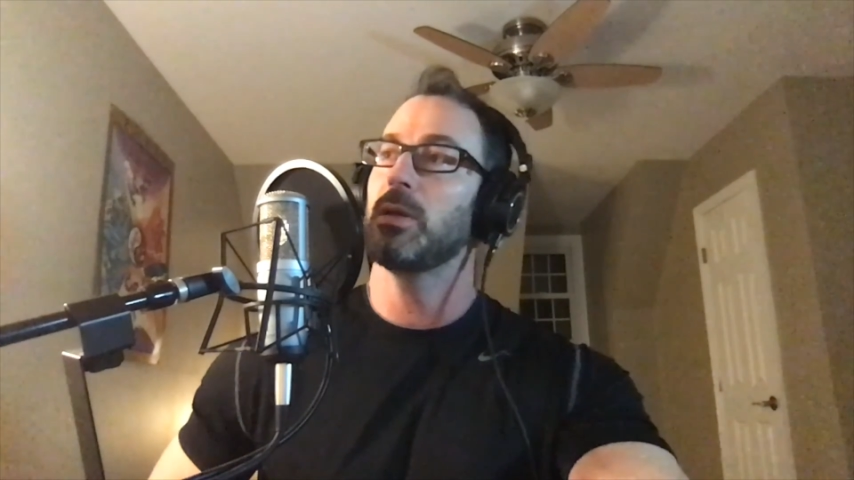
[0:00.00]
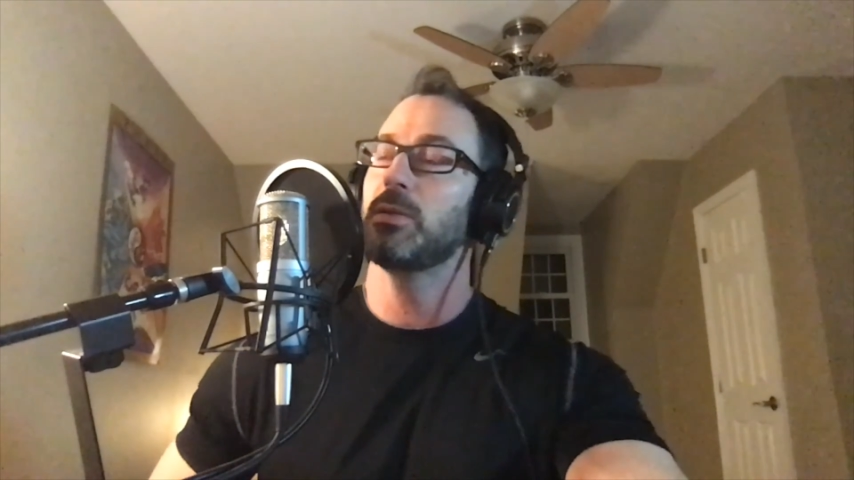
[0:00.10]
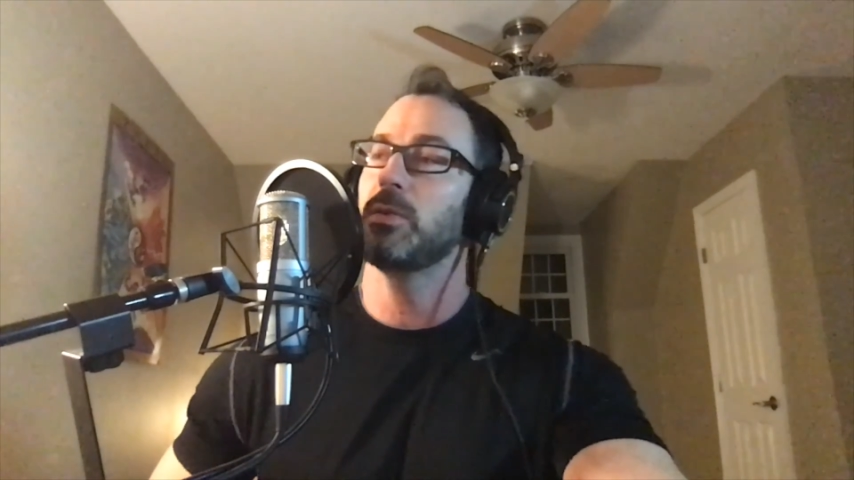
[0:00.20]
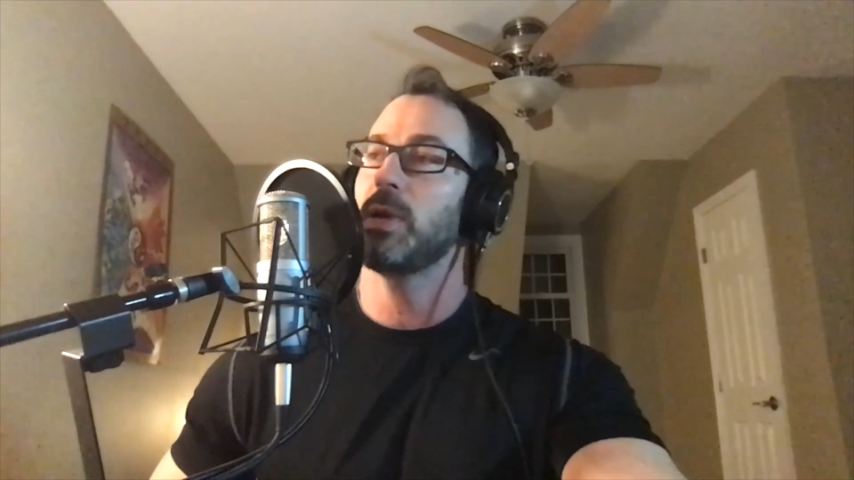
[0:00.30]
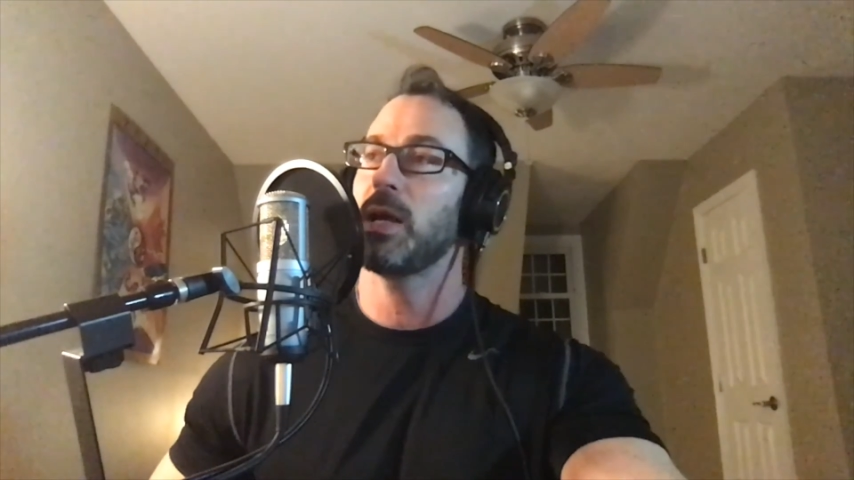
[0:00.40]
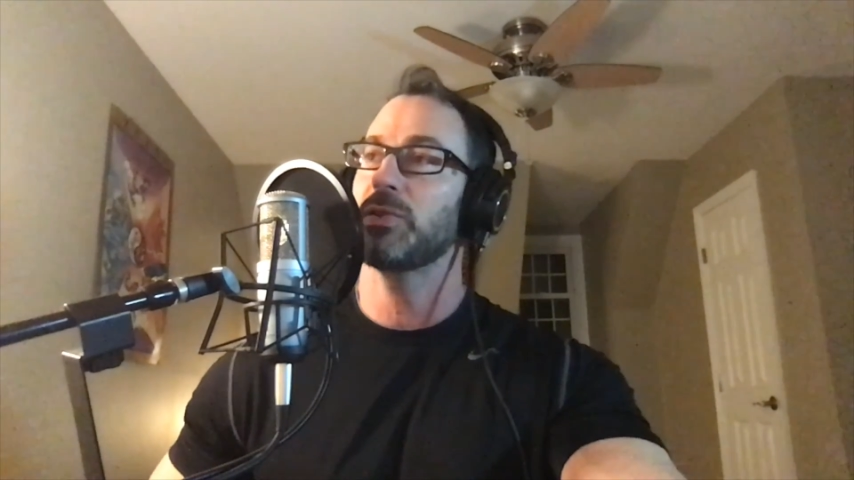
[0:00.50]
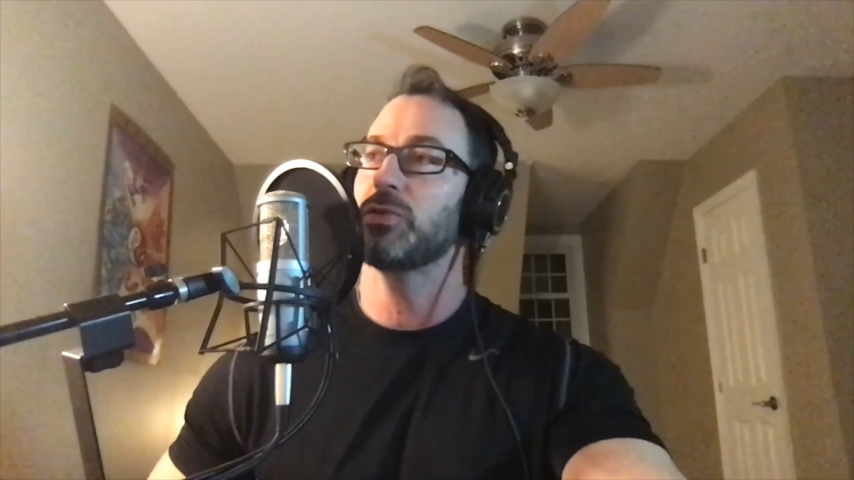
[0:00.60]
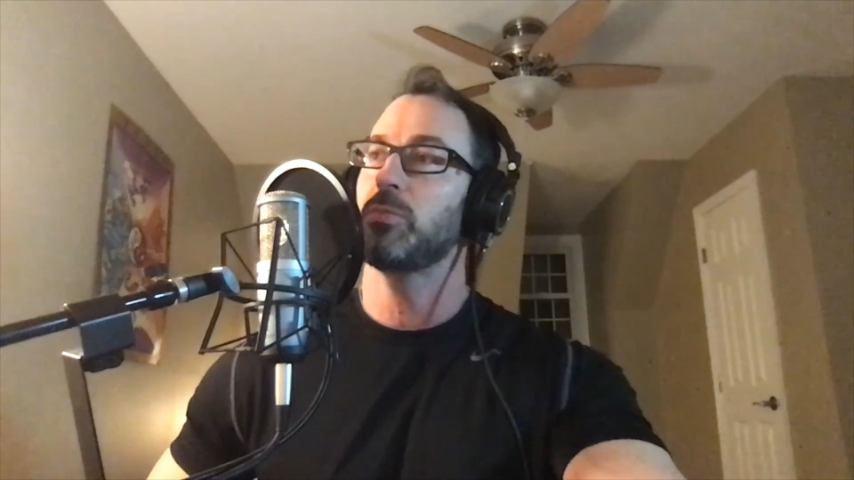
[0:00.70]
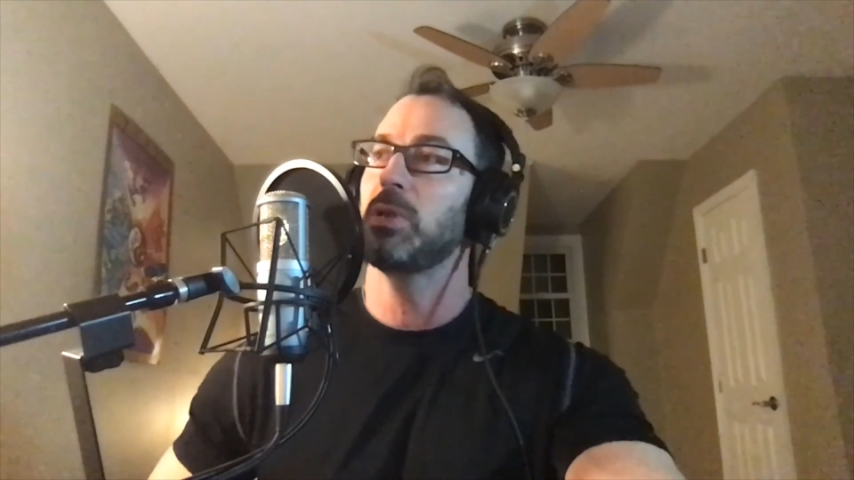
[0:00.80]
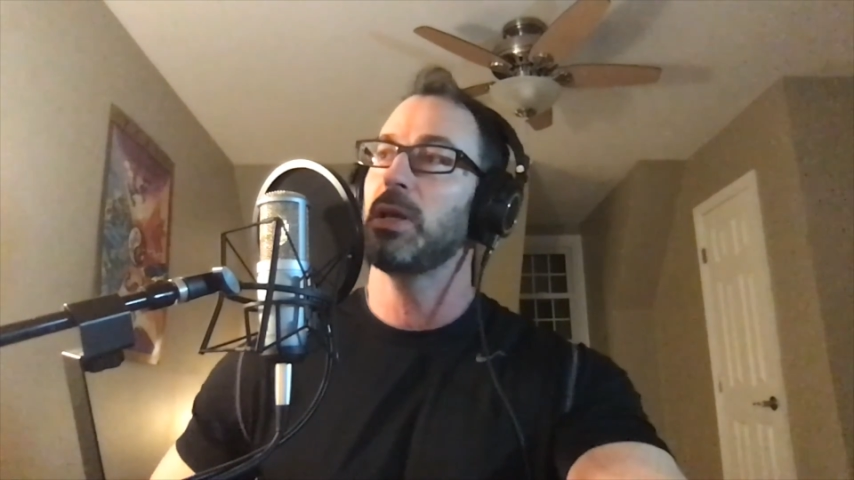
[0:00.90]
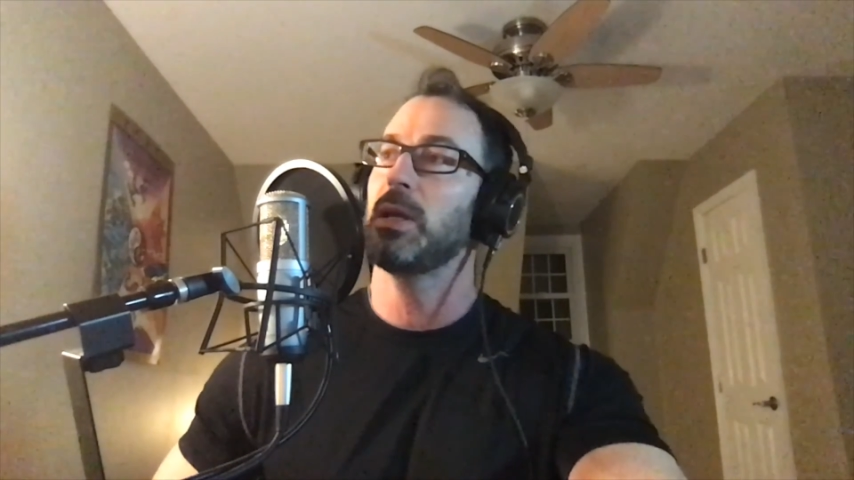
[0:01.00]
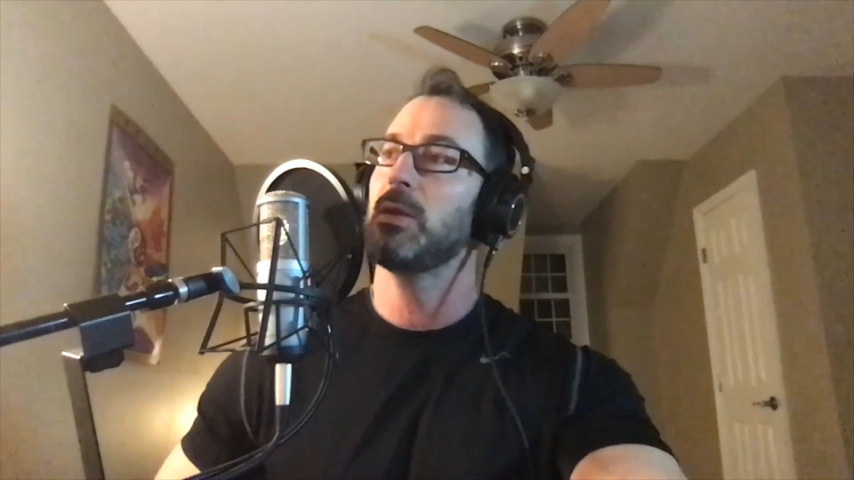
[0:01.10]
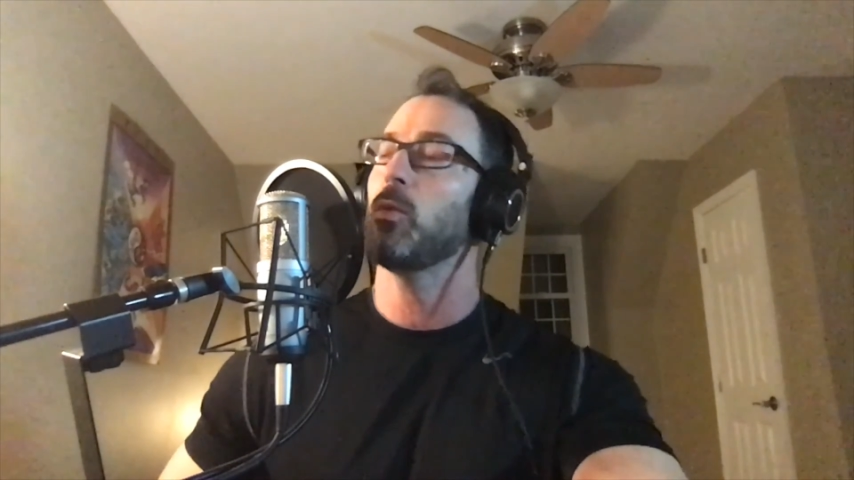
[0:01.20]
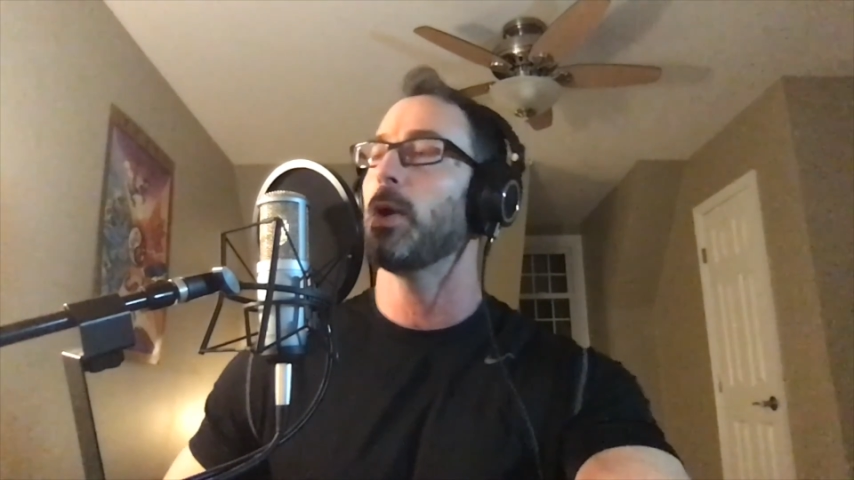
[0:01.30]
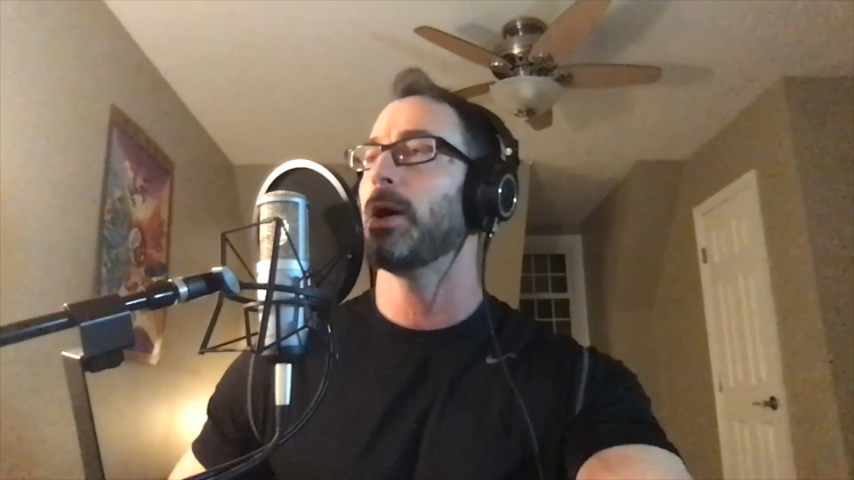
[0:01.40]
into an astral
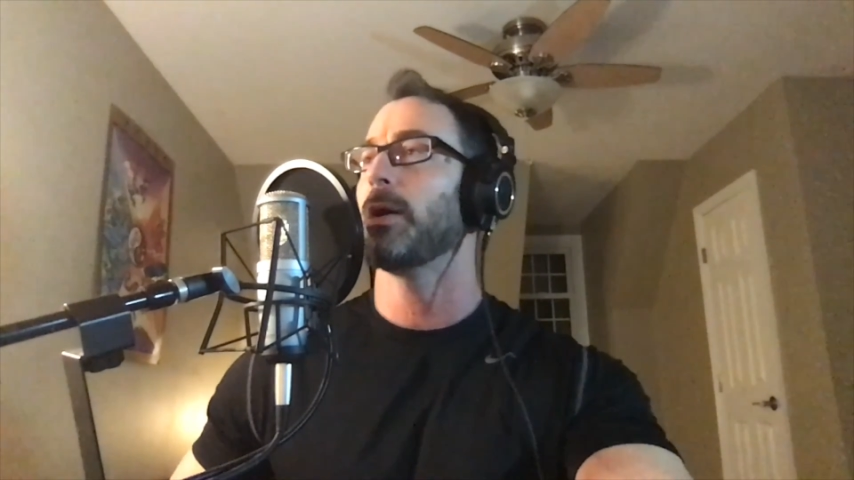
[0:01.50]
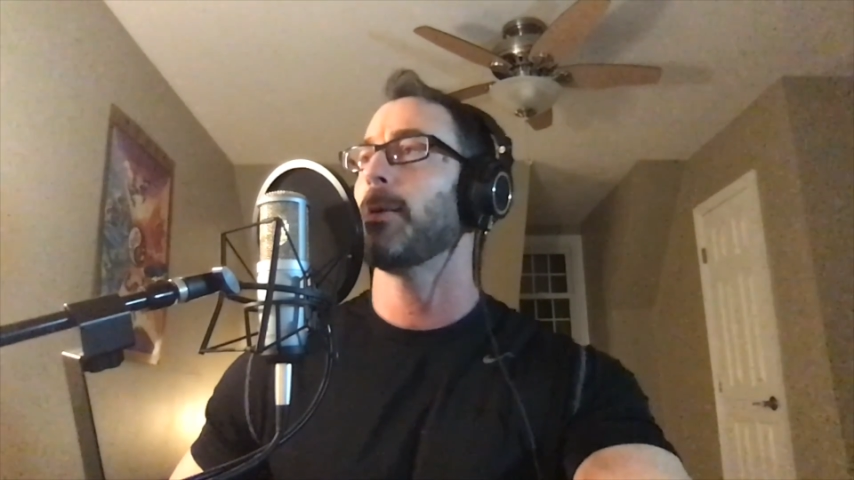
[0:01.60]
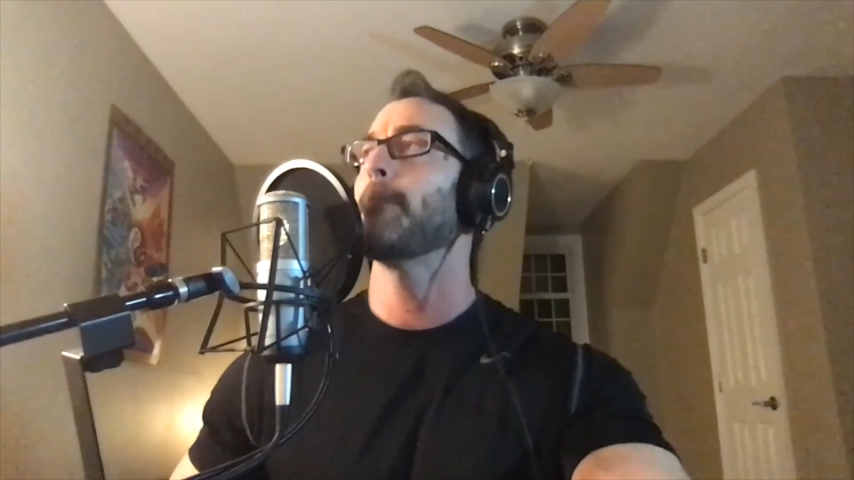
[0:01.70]
plane where